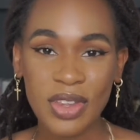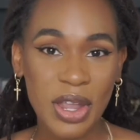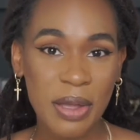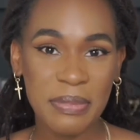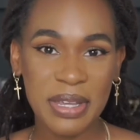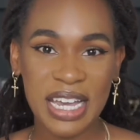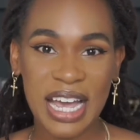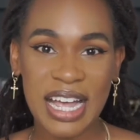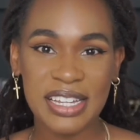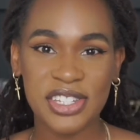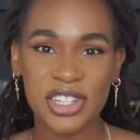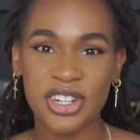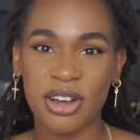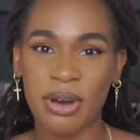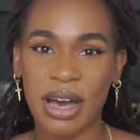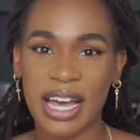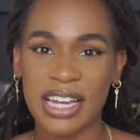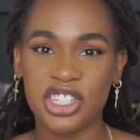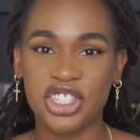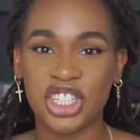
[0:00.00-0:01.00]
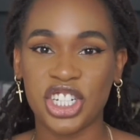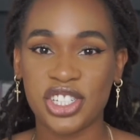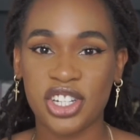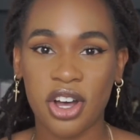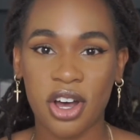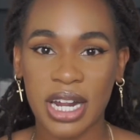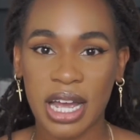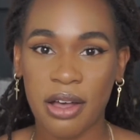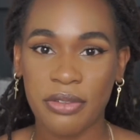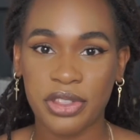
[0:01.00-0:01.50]
because, I'd just
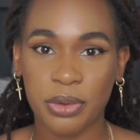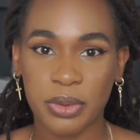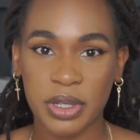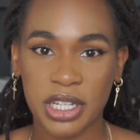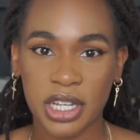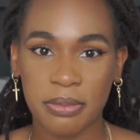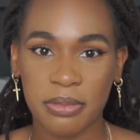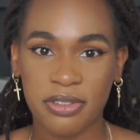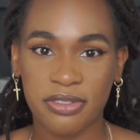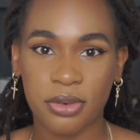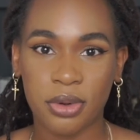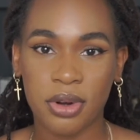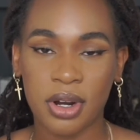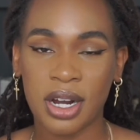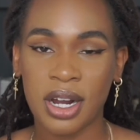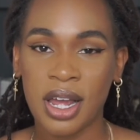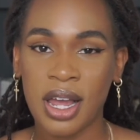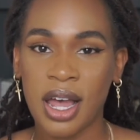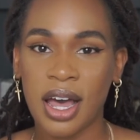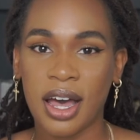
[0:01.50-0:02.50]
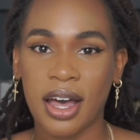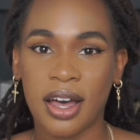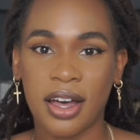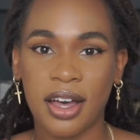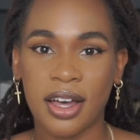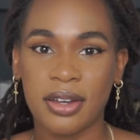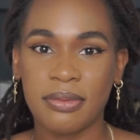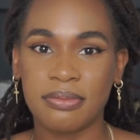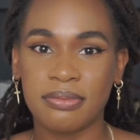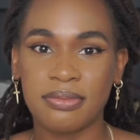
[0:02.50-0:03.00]
gone out the weekend before.
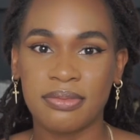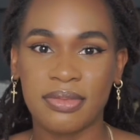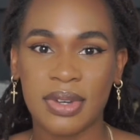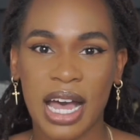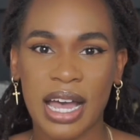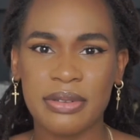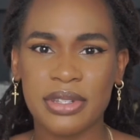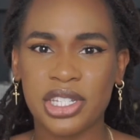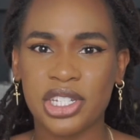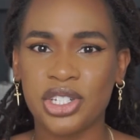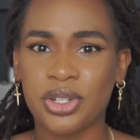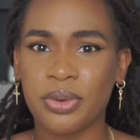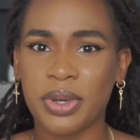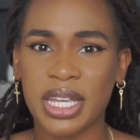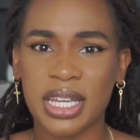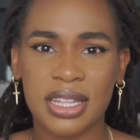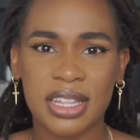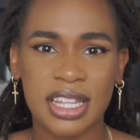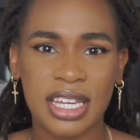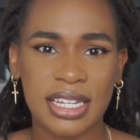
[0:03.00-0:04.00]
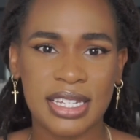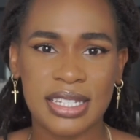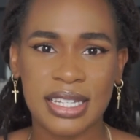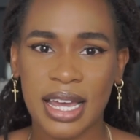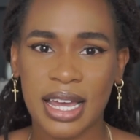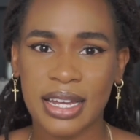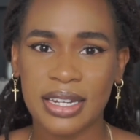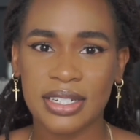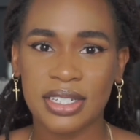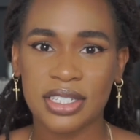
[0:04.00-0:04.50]
I was doing things
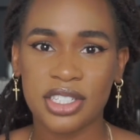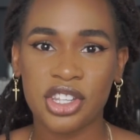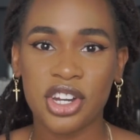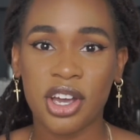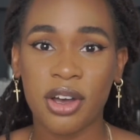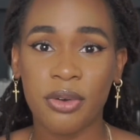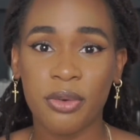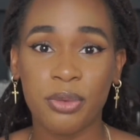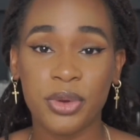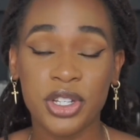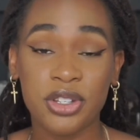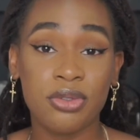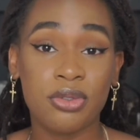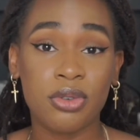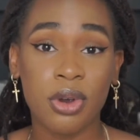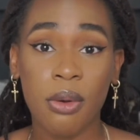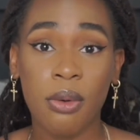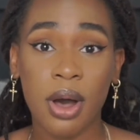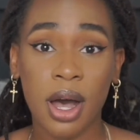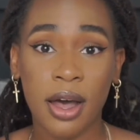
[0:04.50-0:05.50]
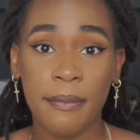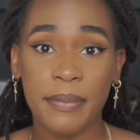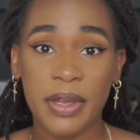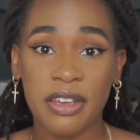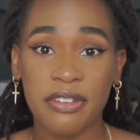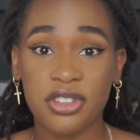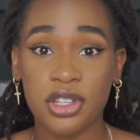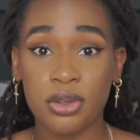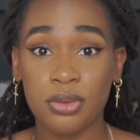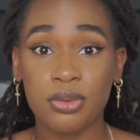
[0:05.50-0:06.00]
that, when you grow up,
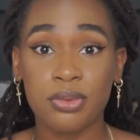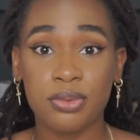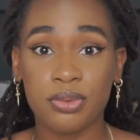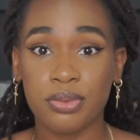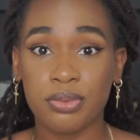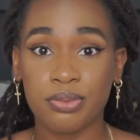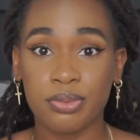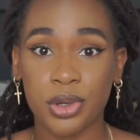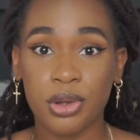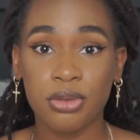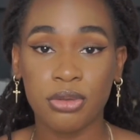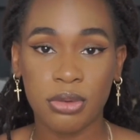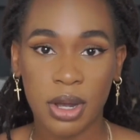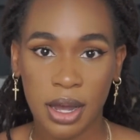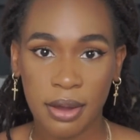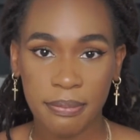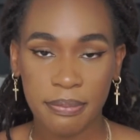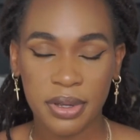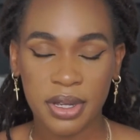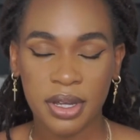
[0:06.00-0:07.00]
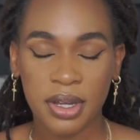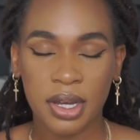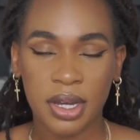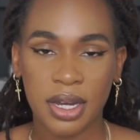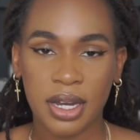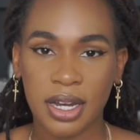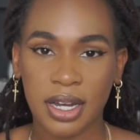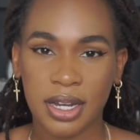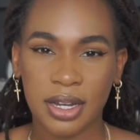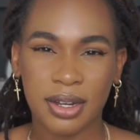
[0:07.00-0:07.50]
if you grew up
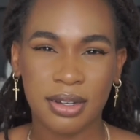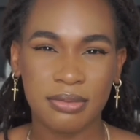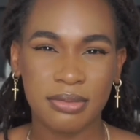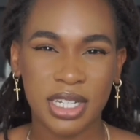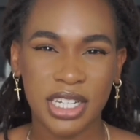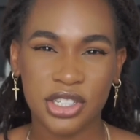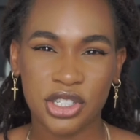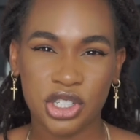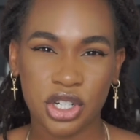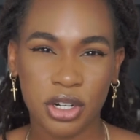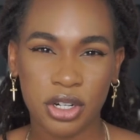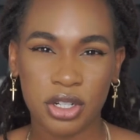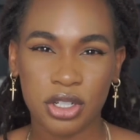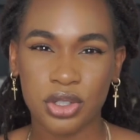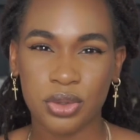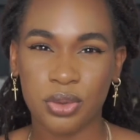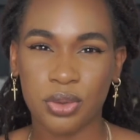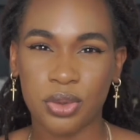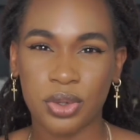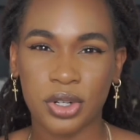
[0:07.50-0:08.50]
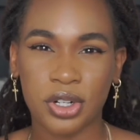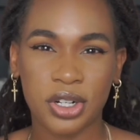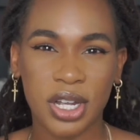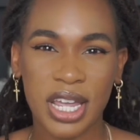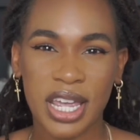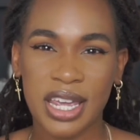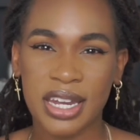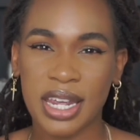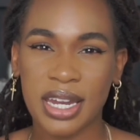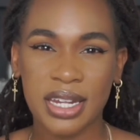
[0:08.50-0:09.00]
in church or
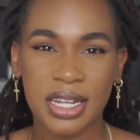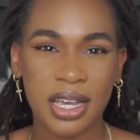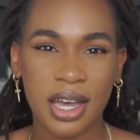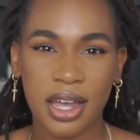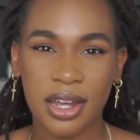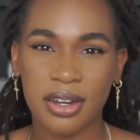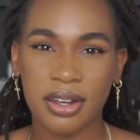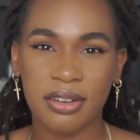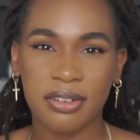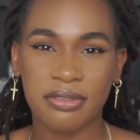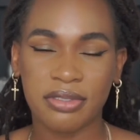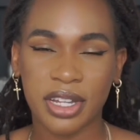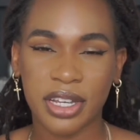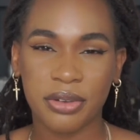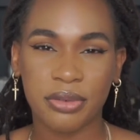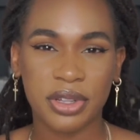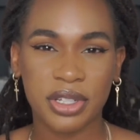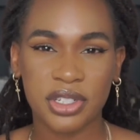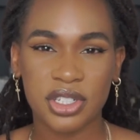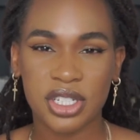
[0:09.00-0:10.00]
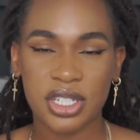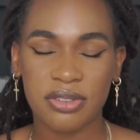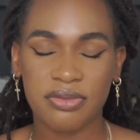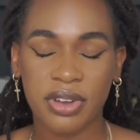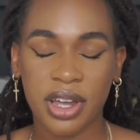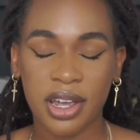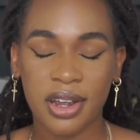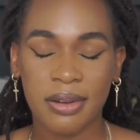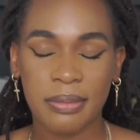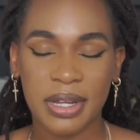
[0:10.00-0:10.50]
in any kind of like religious
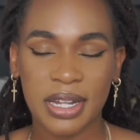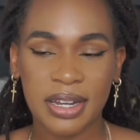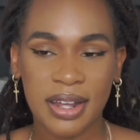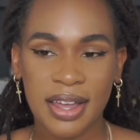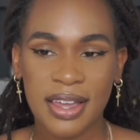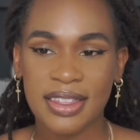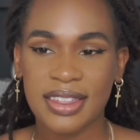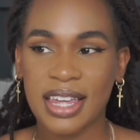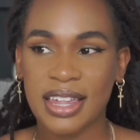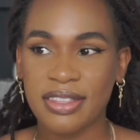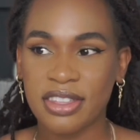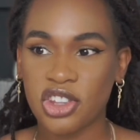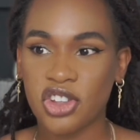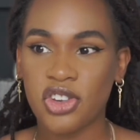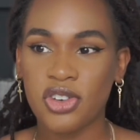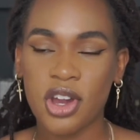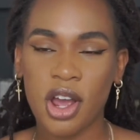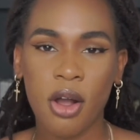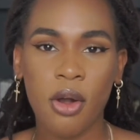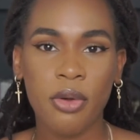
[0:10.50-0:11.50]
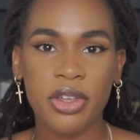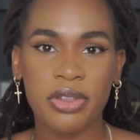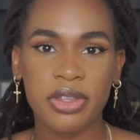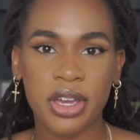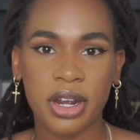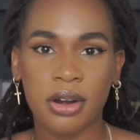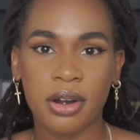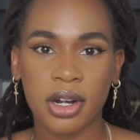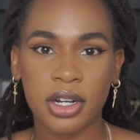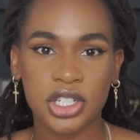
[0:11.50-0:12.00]
environment, then you know that
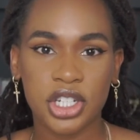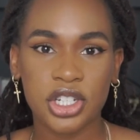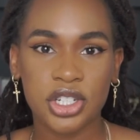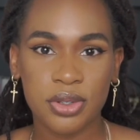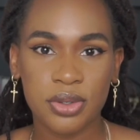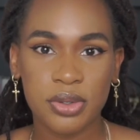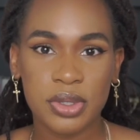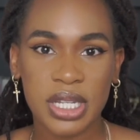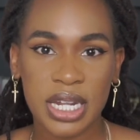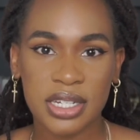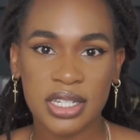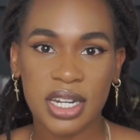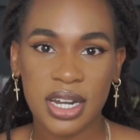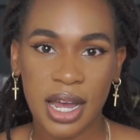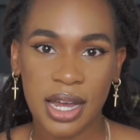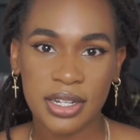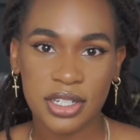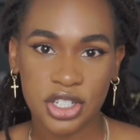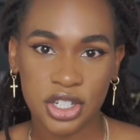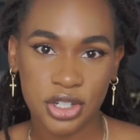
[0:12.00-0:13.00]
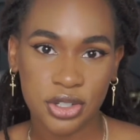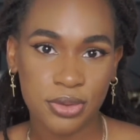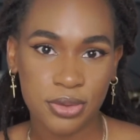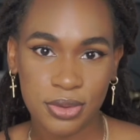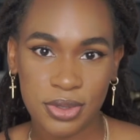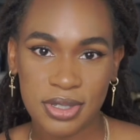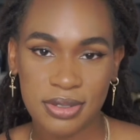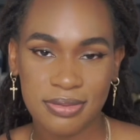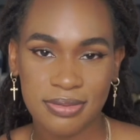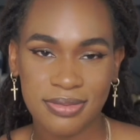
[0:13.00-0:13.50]
there are to-dos and not
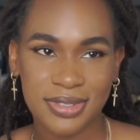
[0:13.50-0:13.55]
to-dos.